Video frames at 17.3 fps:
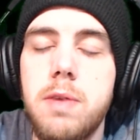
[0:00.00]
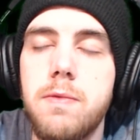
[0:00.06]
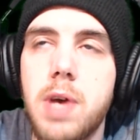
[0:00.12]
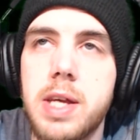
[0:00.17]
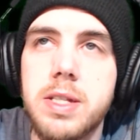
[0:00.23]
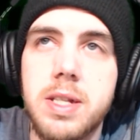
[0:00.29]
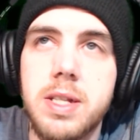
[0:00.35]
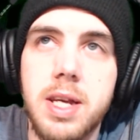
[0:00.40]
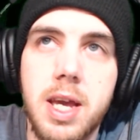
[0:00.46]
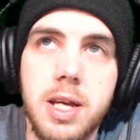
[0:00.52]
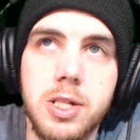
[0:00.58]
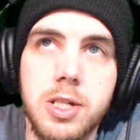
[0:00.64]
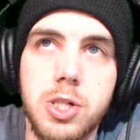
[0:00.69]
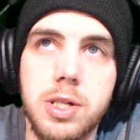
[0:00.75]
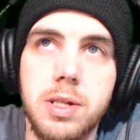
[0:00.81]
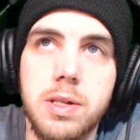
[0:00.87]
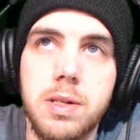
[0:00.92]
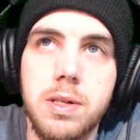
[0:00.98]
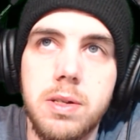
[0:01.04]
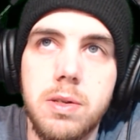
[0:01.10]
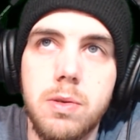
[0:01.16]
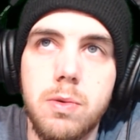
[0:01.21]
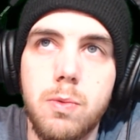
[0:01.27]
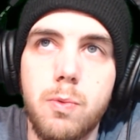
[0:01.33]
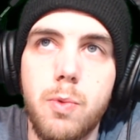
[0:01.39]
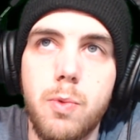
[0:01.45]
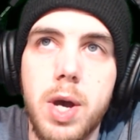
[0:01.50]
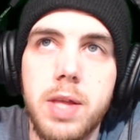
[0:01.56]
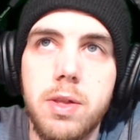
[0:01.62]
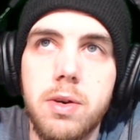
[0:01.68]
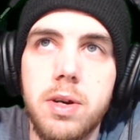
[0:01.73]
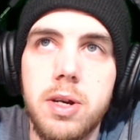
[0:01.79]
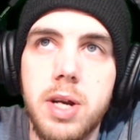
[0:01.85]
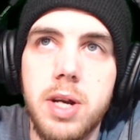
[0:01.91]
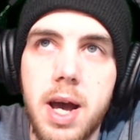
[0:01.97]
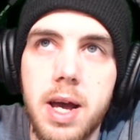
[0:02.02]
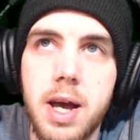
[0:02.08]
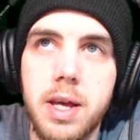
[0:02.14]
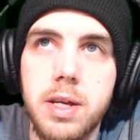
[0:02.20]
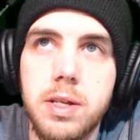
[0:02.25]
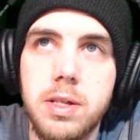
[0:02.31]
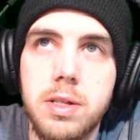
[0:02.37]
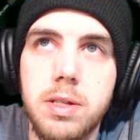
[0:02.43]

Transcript: investigation whether or not